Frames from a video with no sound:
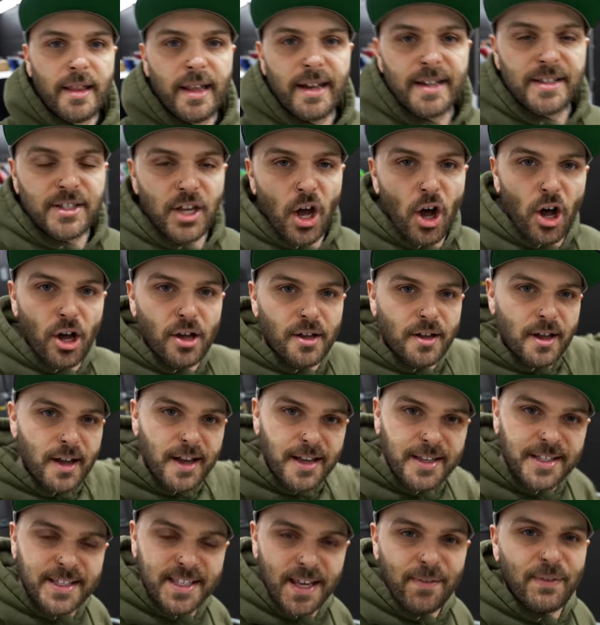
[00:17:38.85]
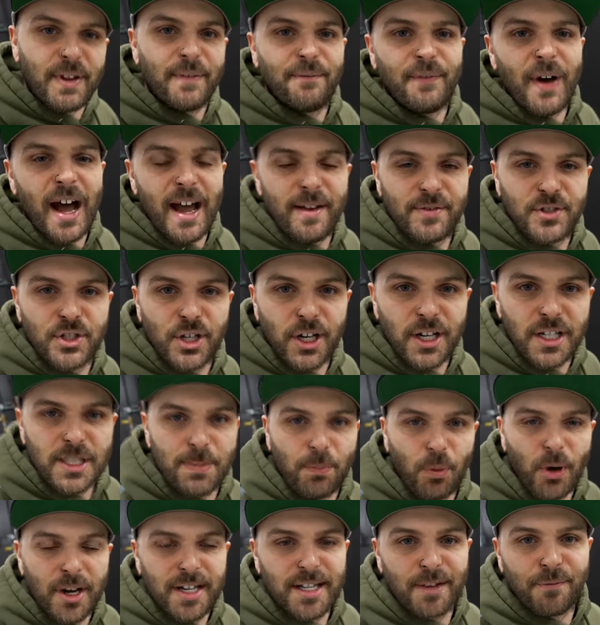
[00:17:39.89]
That is all 75 shirts
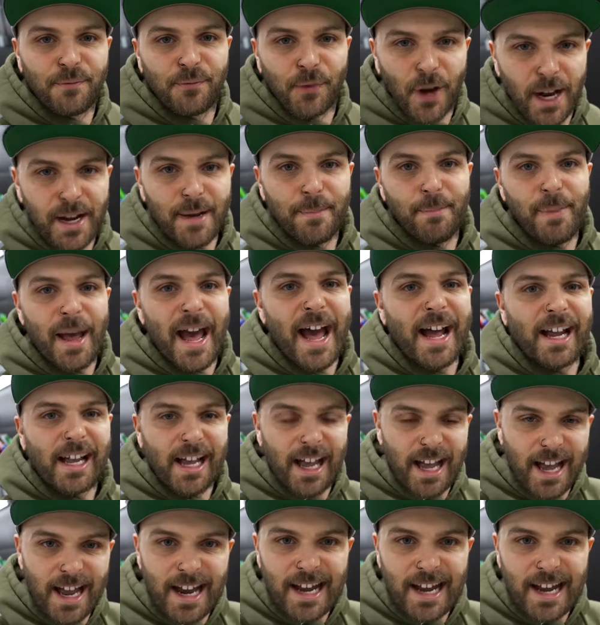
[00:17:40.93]
printed front and back